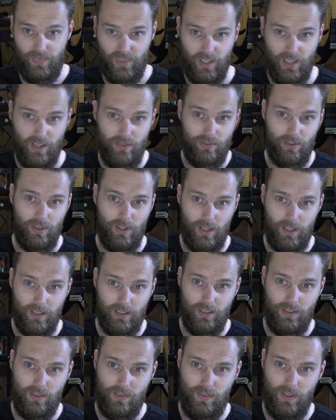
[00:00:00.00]
if you like
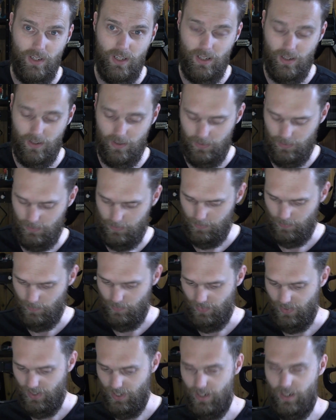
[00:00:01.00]
this video,
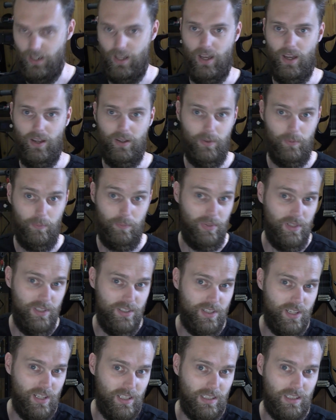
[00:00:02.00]
then
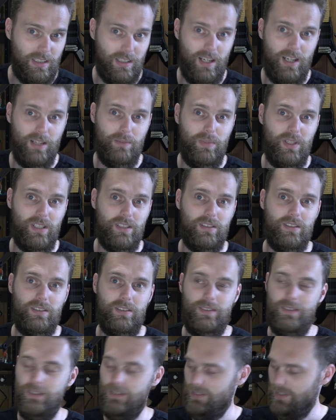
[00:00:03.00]
please hit that like button
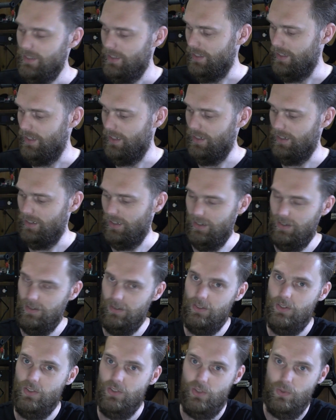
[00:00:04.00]
and
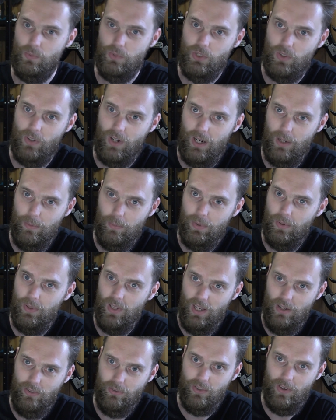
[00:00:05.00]
subscribe
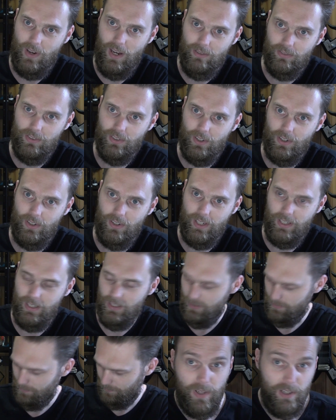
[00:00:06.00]
if you haven't already.
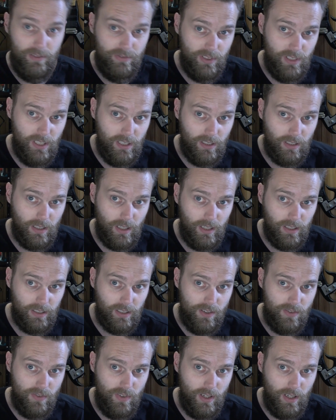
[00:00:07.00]
If you didn't like
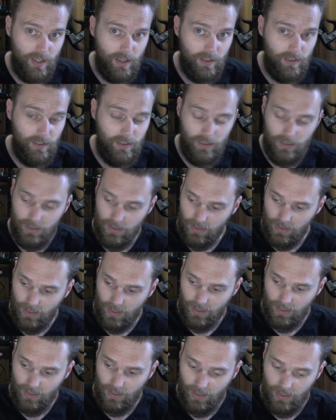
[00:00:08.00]
this video,
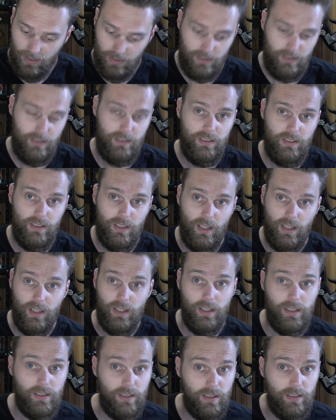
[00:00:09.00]
then yeah,
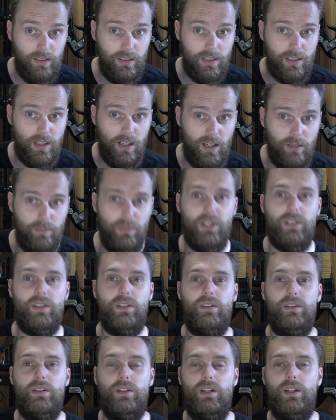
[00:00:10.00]
hit that dislike
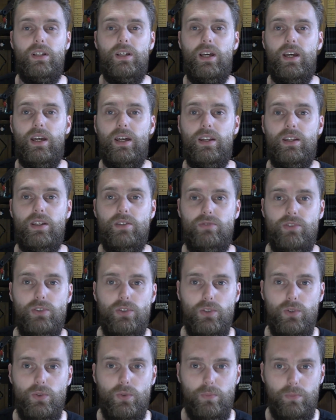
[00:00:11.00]
button, and if you
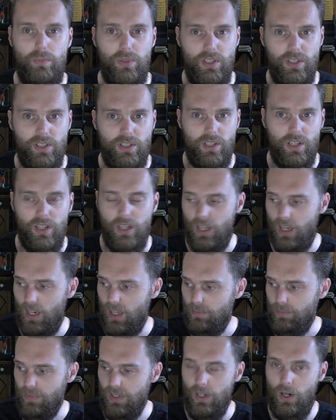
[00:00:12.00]
do, please
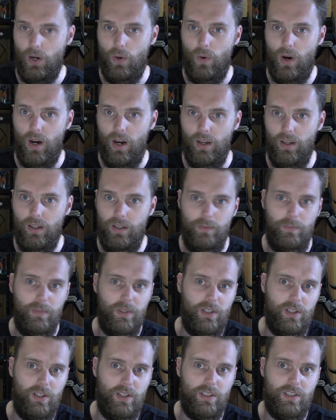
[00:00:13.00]
let me know why,
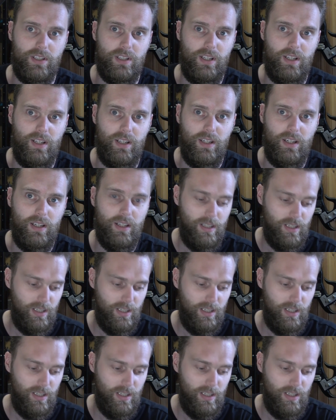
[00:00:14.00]
because then